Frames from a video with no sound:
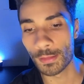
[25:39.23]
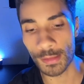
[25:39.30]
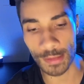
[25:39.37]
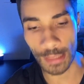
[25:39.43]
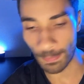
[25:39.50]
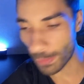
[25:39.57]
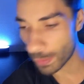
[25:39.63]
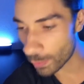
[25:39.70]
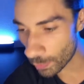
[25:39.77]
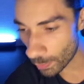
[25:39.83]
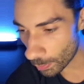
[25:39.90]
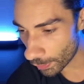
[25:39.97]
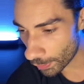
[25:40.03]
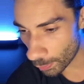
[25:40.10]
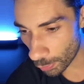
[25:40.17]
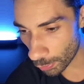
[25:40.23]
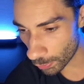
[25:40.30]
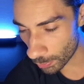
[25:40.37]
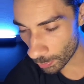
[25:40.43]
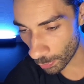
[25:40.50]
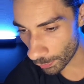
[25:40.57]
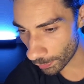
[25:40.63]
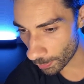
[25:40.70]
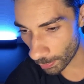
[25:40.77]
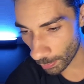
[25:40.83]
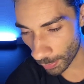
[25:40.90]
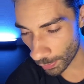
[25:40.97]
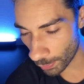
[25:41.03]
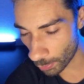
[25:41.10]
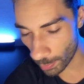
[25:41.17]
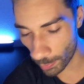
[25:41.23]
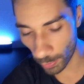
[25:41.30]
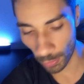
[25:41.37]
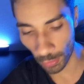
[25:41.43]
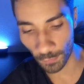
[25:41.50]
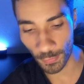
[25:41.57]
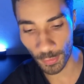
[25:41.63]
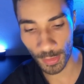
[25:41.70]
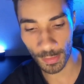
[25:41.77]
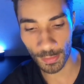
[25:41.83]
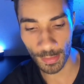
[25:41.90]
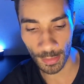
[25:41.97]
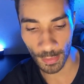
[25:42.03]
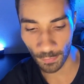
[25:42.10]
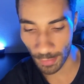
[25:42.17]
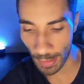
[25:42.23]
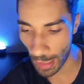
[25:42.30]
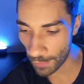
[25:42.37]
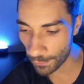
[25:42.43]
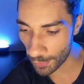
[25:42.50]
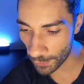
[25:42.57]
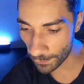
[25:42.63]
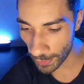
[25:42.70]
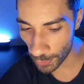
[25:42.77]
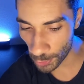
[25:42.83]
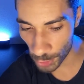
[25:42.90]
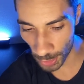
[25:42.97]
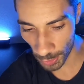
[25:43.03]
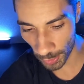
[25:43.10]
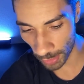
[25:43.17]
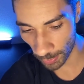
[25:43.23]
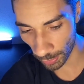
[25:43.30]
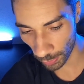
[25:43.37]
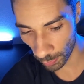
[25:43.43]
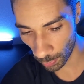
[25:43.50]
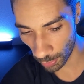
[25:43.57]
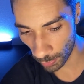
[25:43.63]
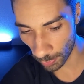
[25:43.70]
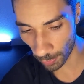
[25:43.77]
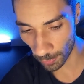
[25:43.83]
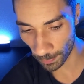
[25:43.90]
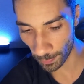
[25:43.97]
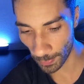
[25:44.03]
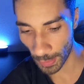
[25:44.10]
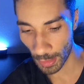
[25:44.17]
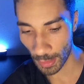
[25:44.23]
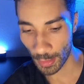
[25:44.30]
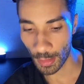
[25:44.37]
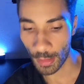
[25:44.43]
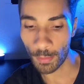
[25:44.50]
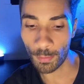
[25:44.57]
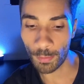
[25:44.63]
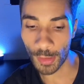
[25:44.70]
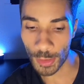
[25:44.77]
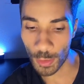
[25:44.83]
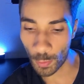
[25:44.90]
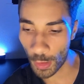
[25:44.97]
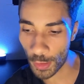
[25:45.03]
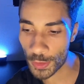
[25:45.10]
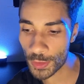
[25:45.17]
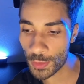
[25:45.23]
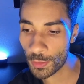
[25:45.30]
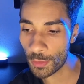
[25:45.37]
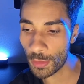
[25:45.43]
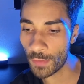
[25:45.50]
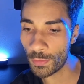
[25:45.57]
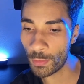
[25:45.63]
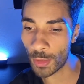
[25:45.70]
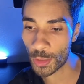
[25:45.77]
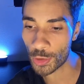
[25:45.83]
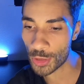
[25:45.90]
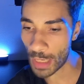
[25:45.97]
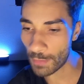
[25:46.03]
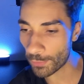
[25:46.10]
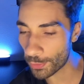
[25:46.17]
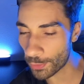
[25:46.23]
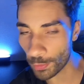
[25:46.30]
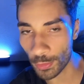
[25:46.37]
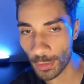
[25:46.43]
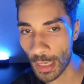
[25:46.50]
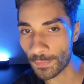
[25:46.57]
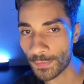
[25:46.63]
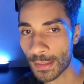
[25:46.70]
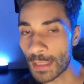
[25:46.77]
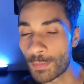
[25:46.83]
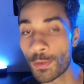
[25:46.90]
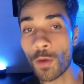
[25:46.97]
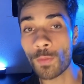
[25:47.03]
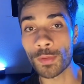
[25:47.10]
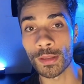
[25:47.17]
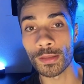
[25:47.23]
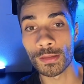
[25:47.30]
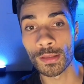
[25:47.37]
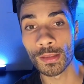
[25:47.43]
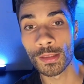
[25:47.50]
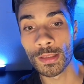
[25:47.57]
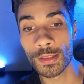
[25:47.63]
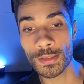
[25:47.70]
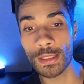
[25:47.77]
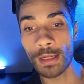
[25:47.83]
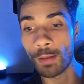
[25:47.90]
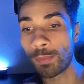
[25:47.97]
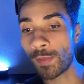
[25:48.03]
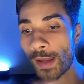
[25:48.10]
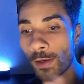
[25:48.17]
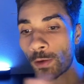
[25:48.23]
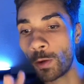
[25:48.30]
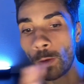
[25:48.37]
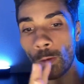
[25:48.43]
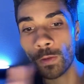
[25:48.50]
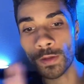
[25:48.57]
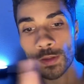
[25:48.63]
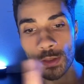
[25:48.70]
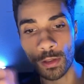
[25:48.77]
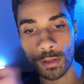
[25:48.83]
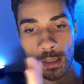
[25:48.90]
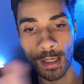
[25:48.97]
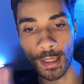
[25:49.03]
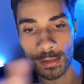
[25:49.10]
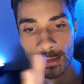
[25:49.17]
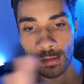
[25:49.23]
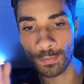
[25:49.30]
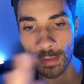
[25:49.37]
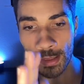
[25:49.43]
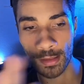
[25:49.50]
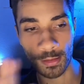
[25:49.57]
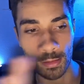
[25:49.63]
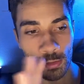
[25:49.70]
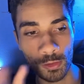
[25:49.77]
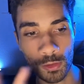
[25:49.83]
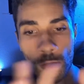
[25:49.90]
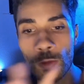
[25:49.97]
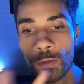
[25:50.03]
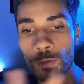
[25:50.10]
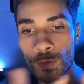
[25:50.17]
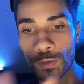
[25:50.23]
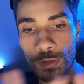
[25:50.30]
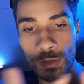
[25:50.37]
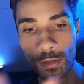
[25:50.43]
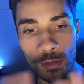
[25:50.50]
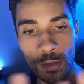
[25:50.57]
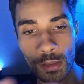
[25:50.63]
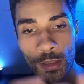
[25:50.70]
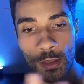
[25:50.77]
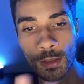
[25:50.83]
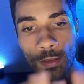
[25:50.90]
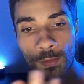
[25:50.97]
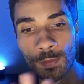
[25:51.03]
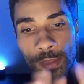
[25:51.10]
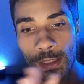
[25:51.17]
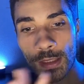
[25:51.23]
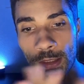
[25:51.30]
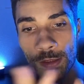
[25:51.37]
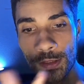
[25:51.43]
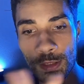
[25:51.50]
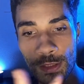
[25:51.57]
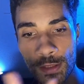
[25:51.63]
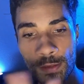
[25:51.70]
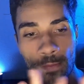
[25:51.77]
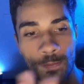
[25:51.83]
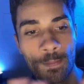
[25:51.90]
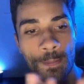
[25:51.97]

Same thing with with a wormhole. If you have enough energy, you can build a wormhole. But you also, if you want to travel through it, you have to keep it open. See, a black hole is constantly being closed because